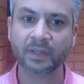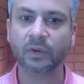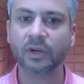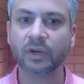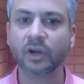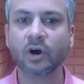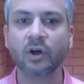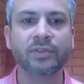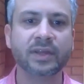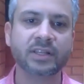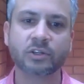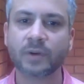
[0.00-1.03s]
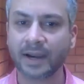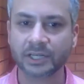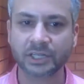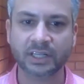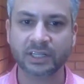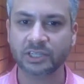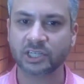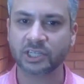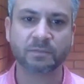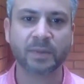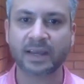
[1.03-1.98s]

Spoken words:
when all the interaction is just by